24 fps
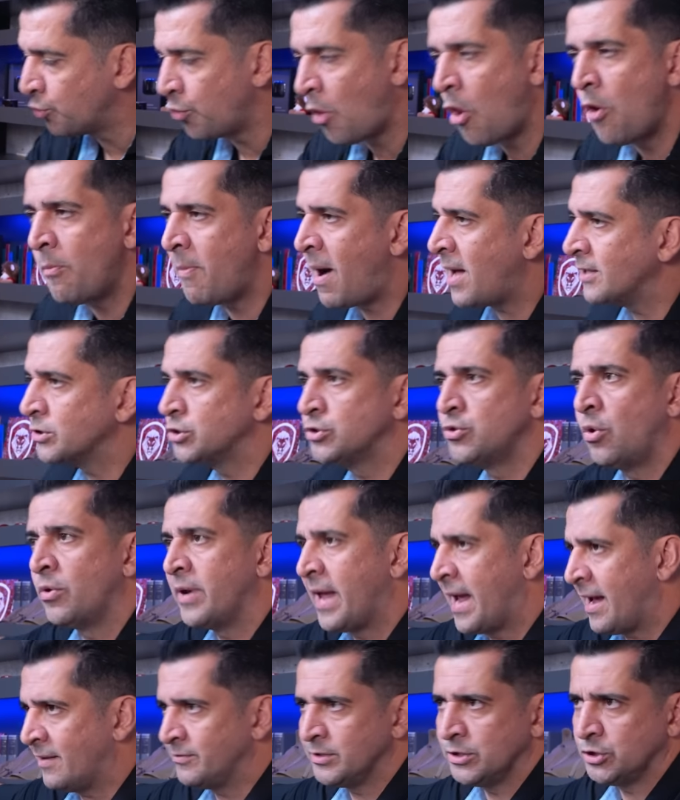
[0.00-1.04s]
Robots
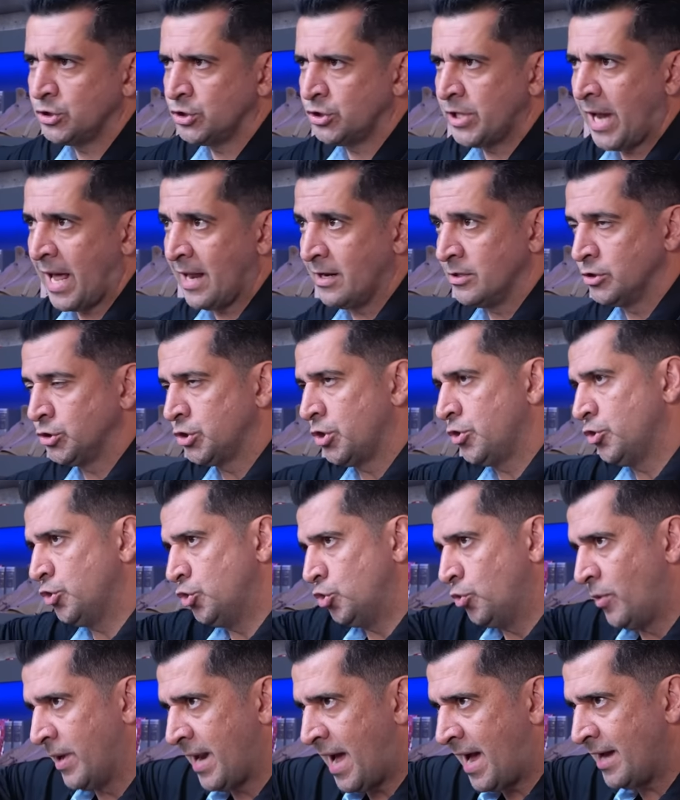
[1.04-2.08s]
don't have this challenge.
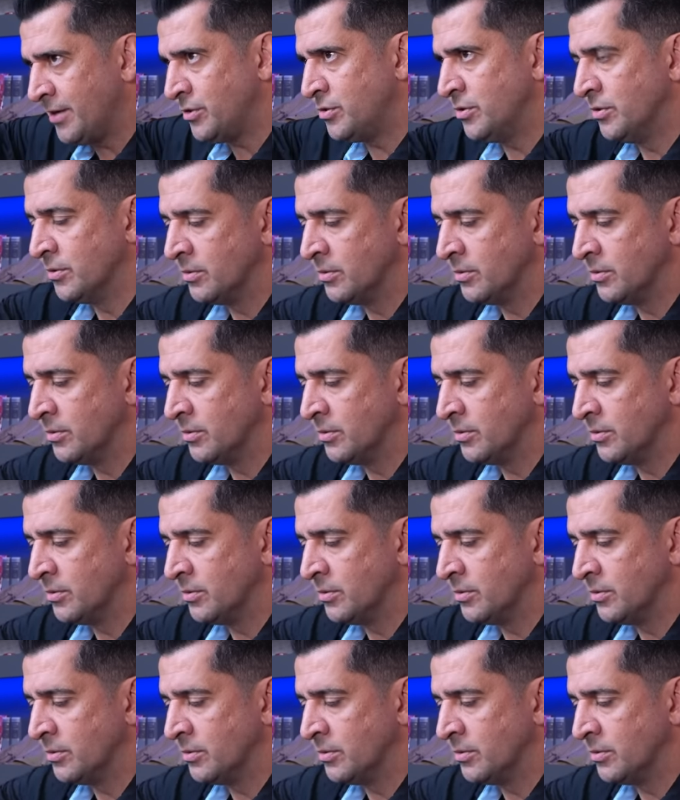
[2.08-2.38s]
You and I